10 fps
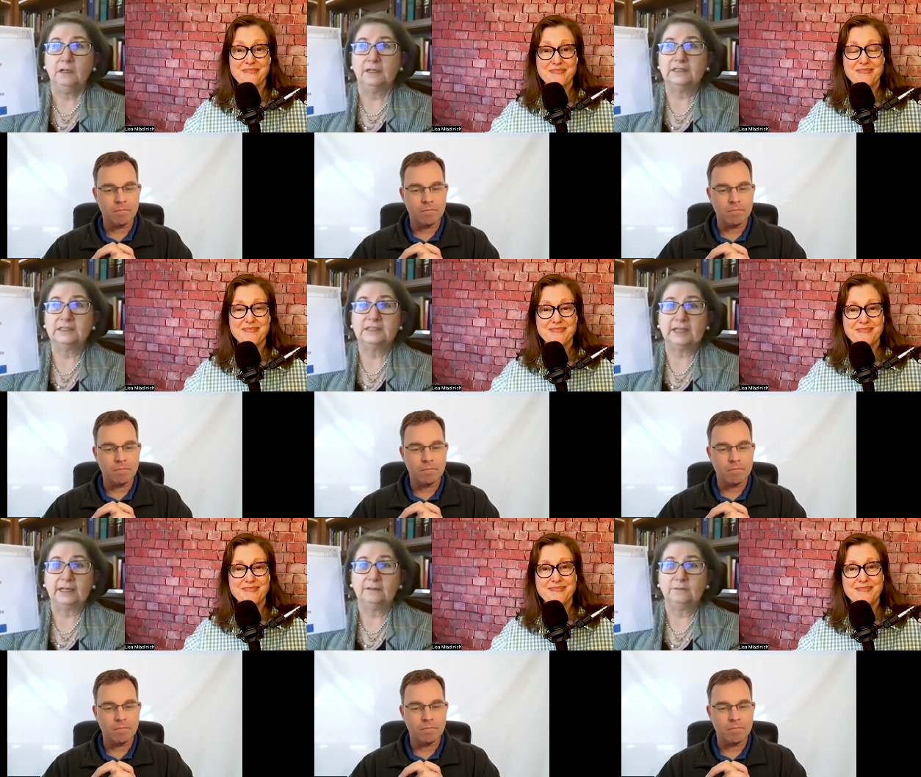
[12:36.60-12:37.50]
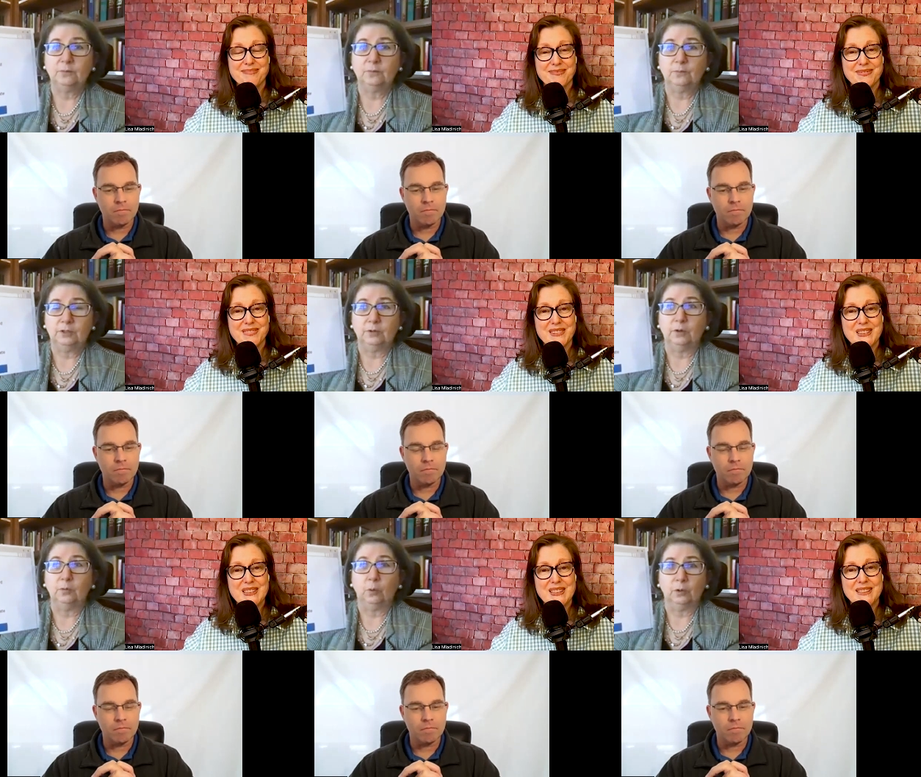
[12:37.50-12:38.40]
Speaker 1: a state,
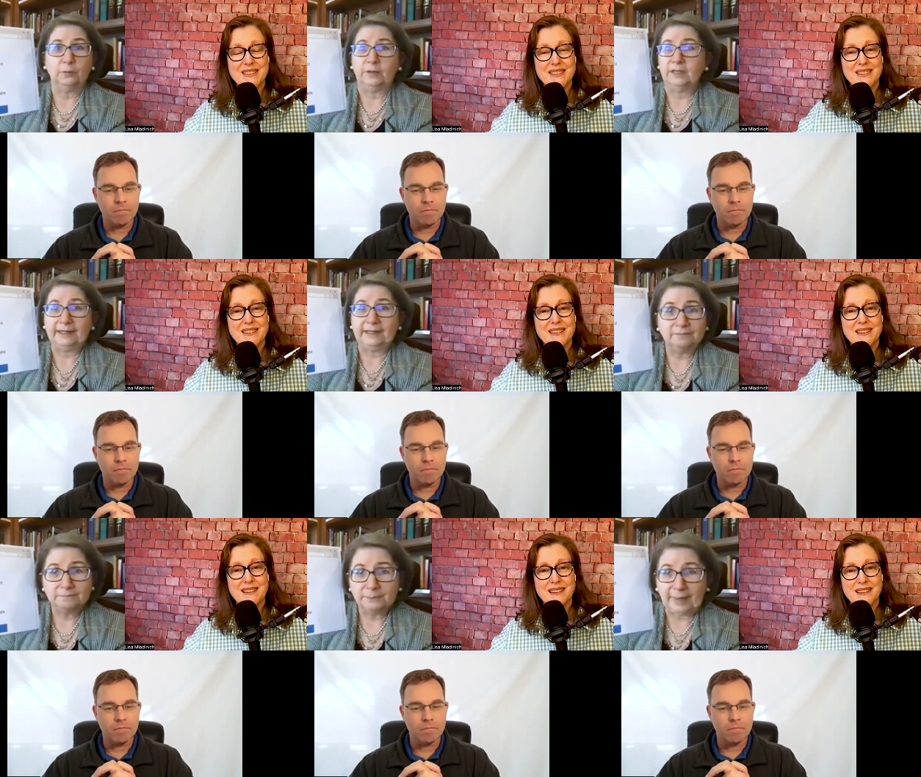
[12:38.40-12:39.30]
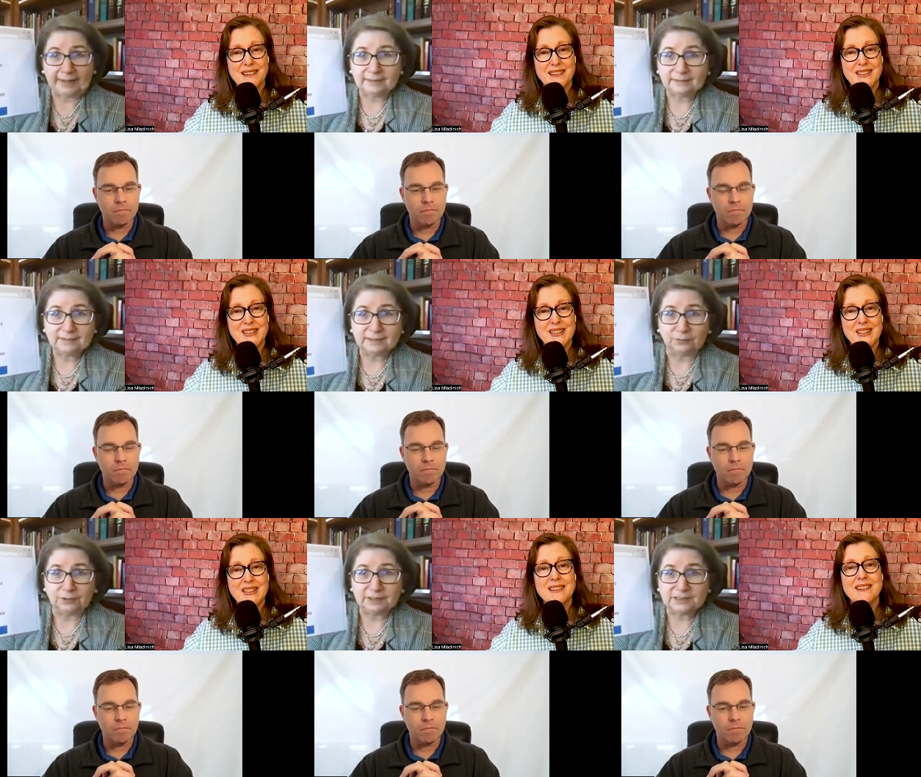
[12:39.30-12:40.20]
award-winning band
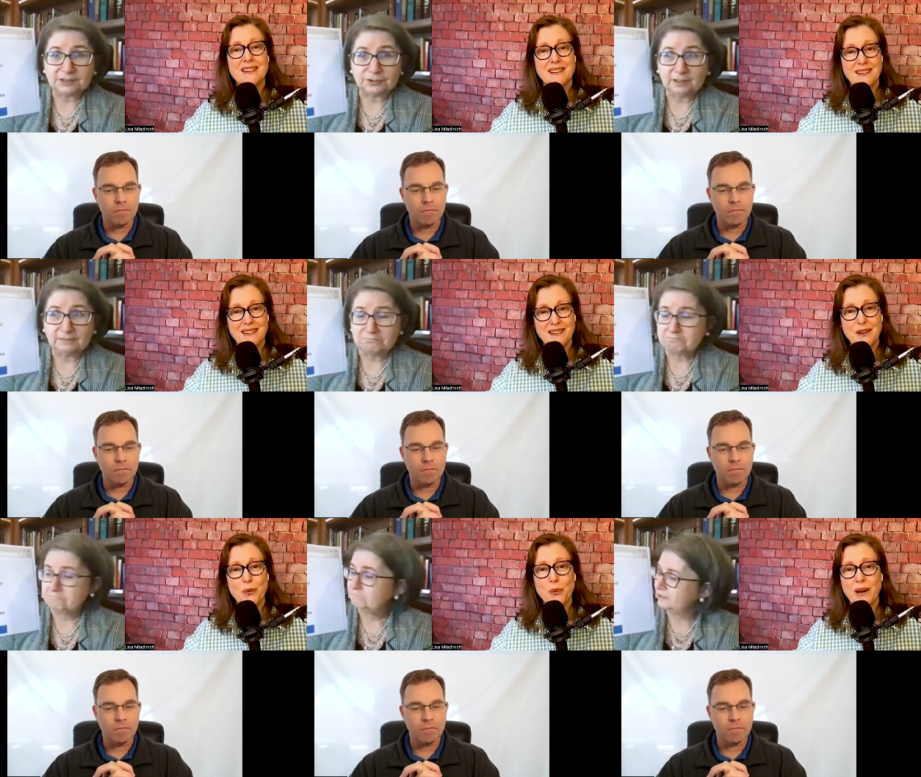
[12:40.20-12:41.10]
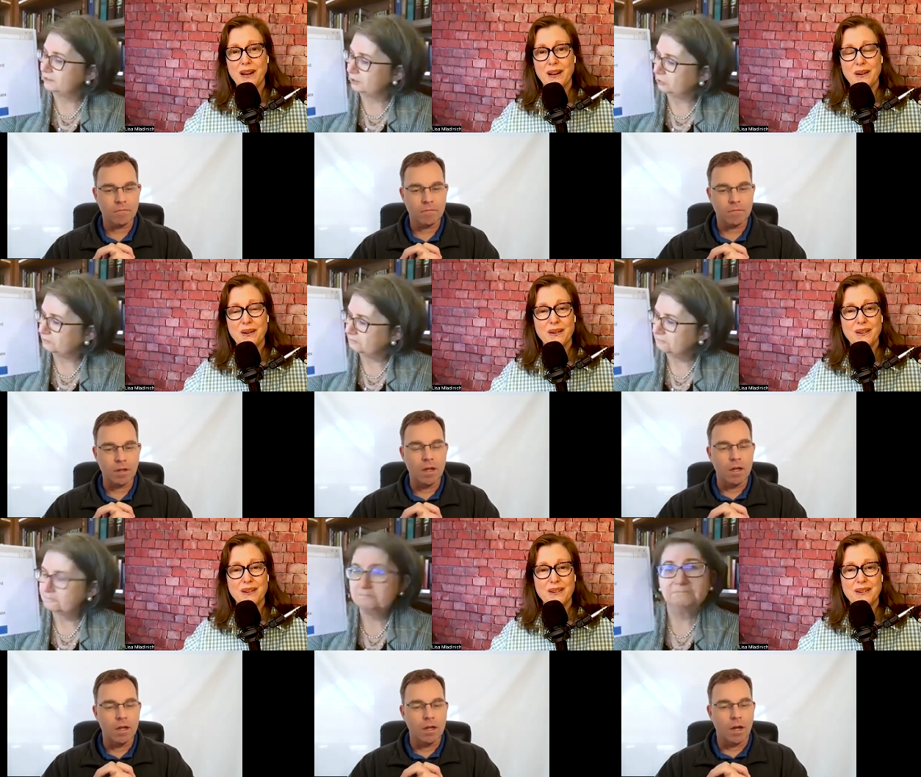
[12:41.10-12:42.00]
and orchestra. So
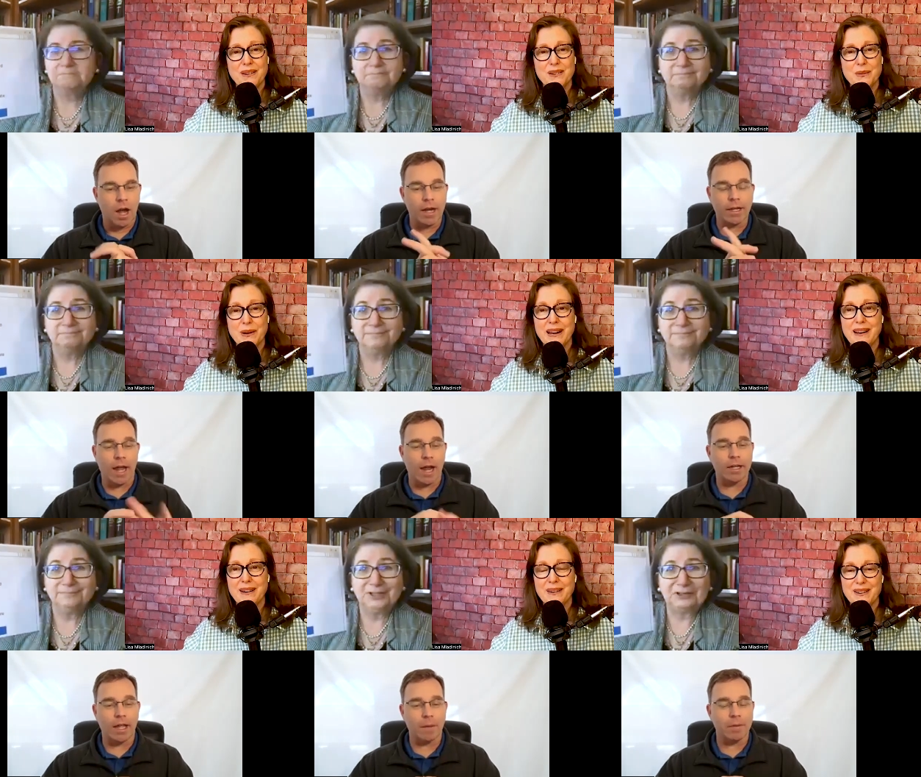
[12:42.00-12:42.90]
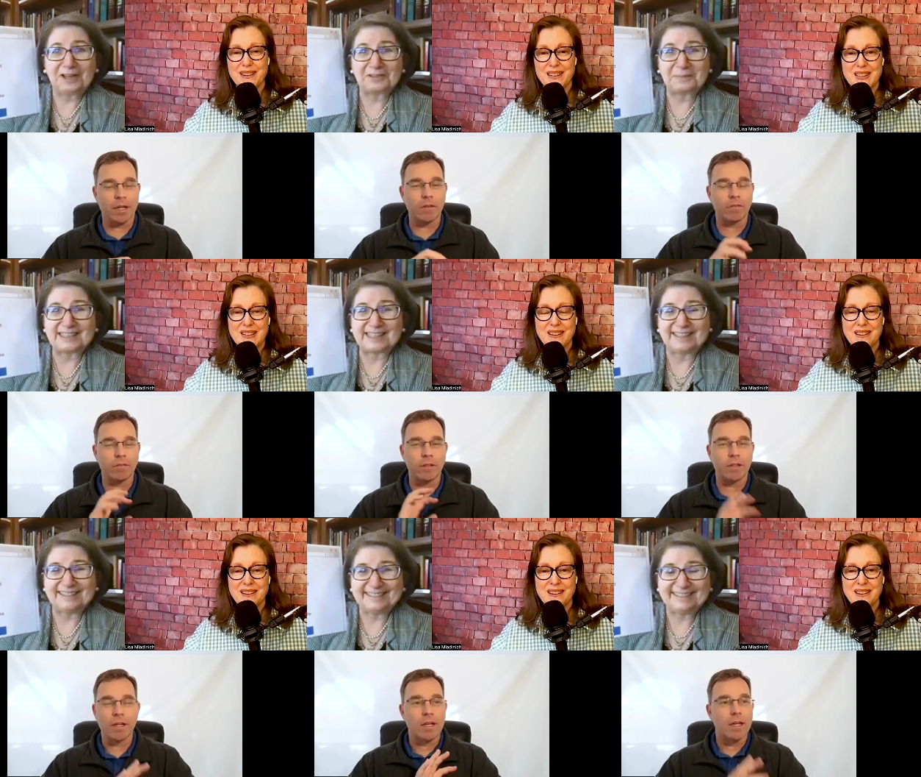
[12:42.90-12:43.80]
Speaker 2: I could add to that because
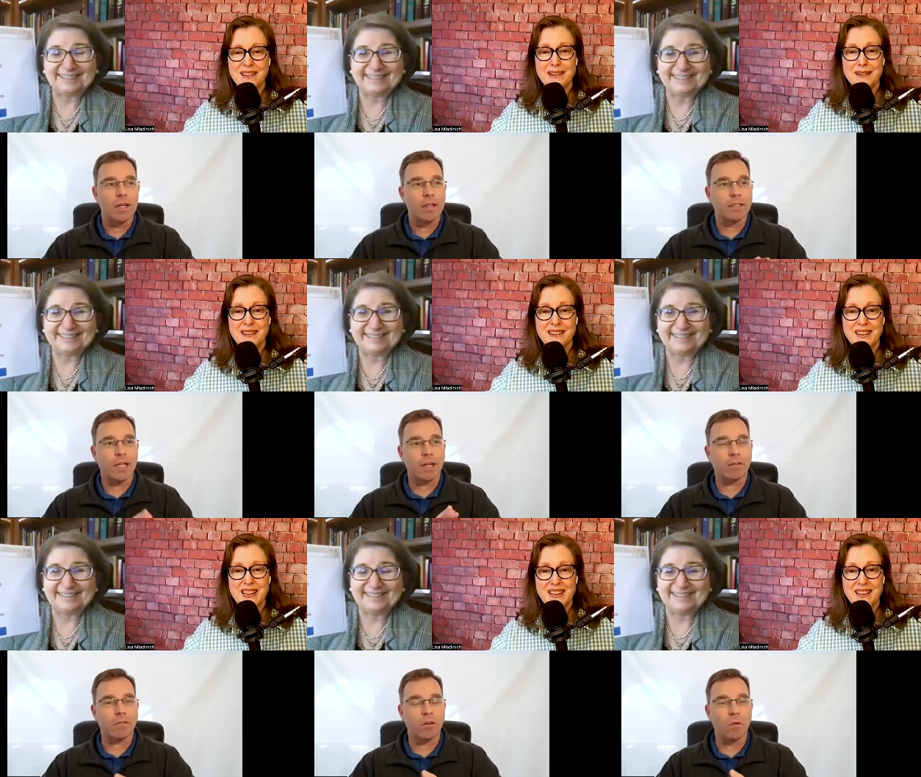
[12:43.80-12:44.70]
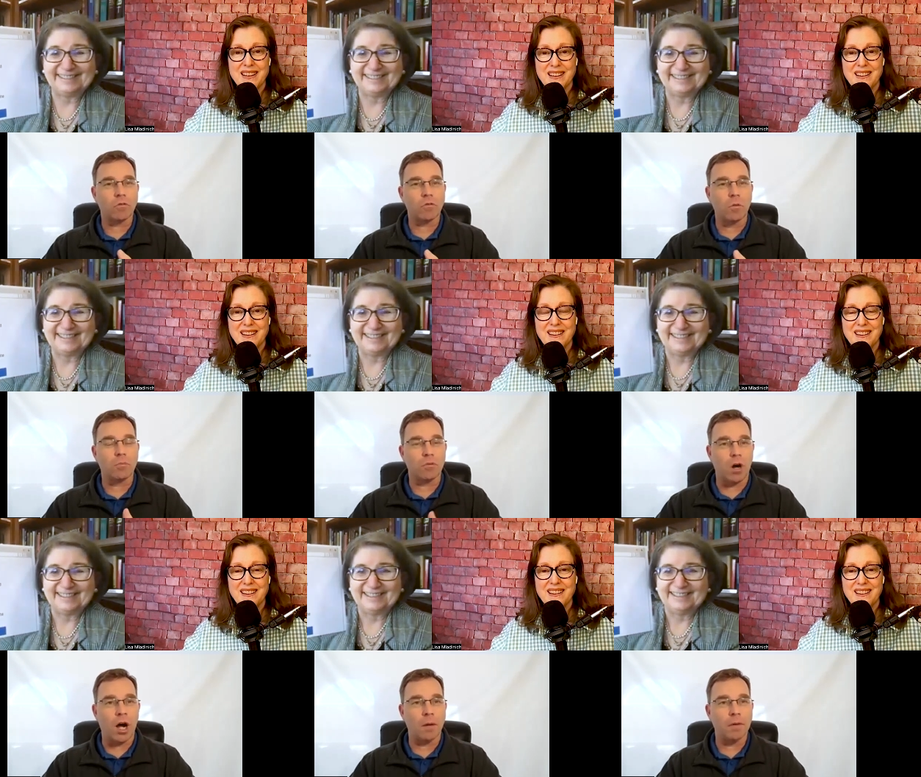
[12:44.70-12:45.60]
the Texas homeschool
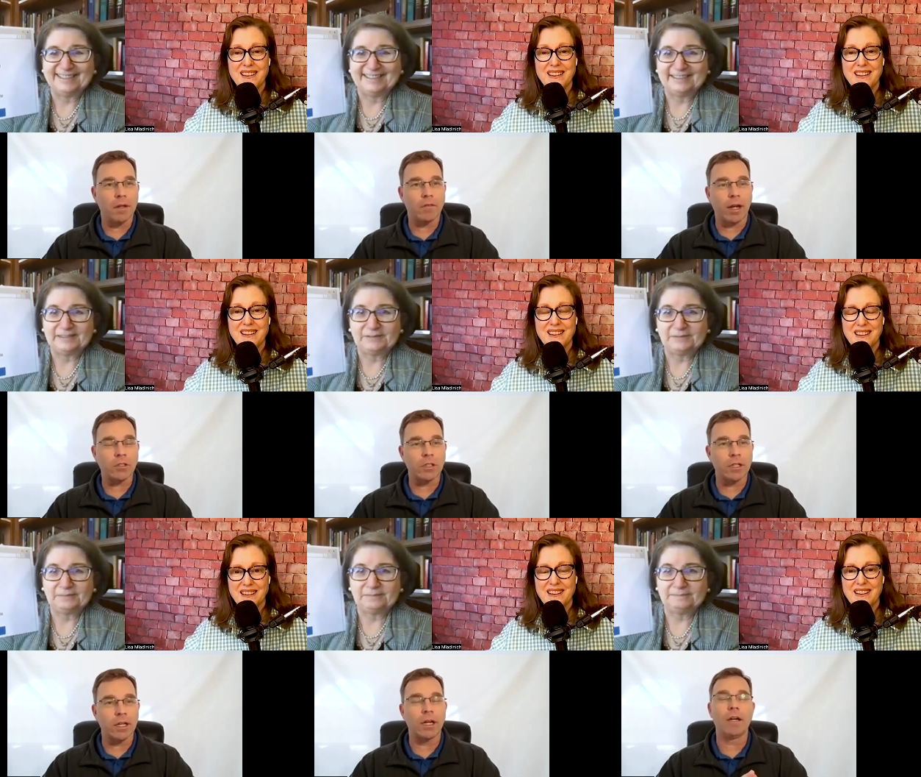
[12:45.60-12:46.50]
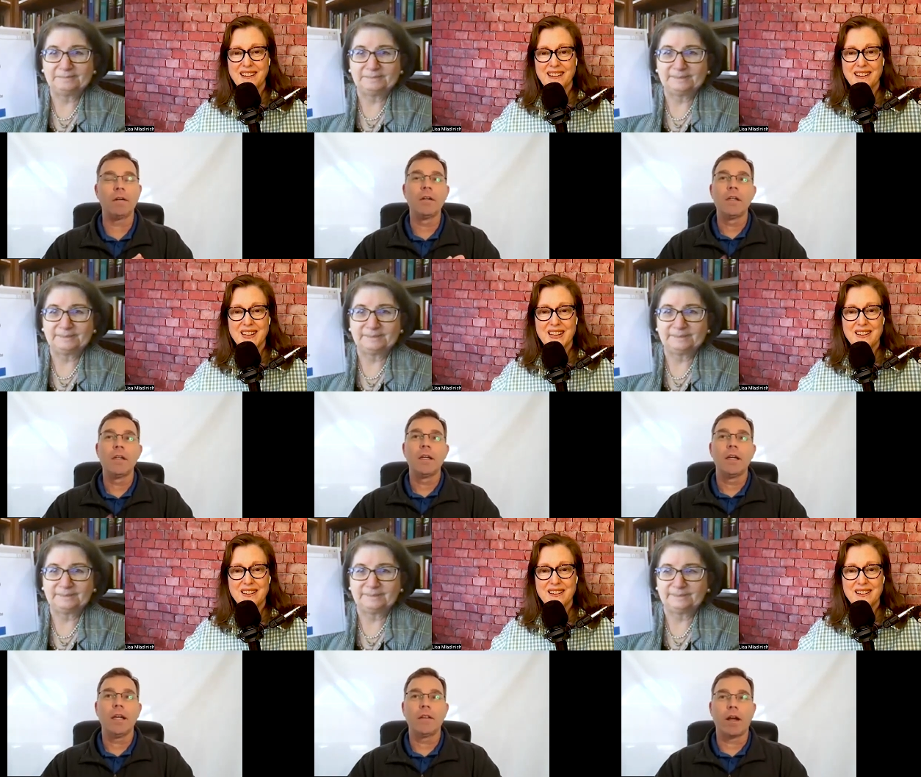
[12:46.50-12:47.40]
prom is
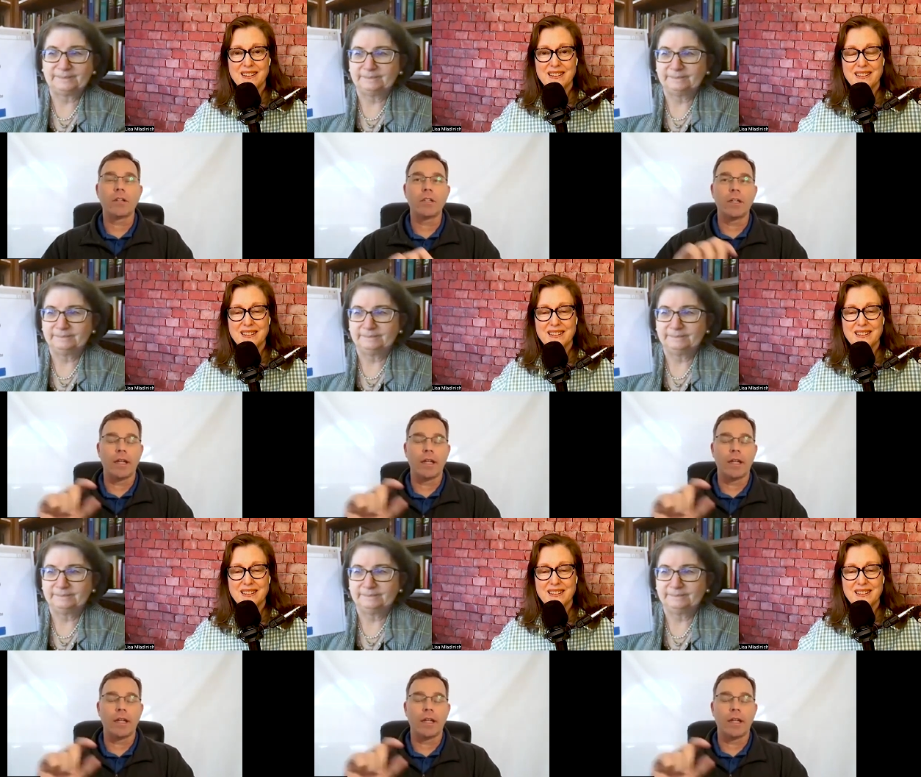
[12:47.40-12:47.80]
actually